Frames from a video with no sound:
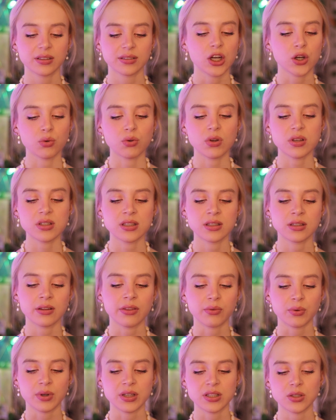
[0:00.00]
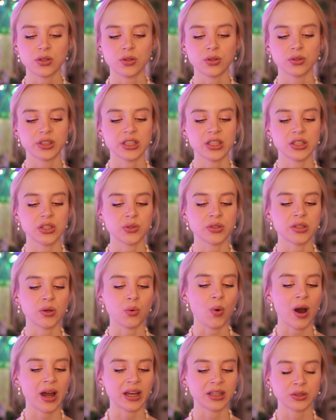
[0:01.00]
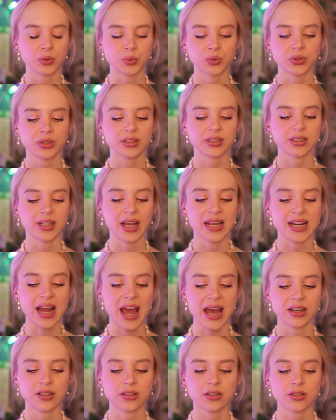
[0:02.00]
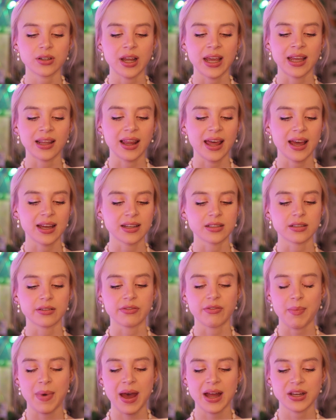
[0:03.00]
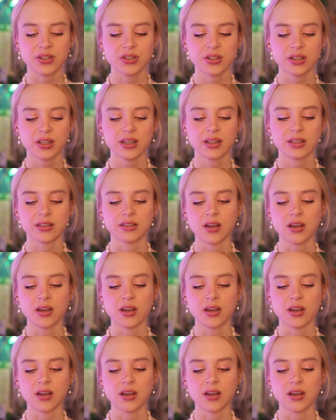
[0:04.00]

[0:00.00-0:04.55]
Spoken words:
Cross the threshold into the wildwood and enter a land of magic,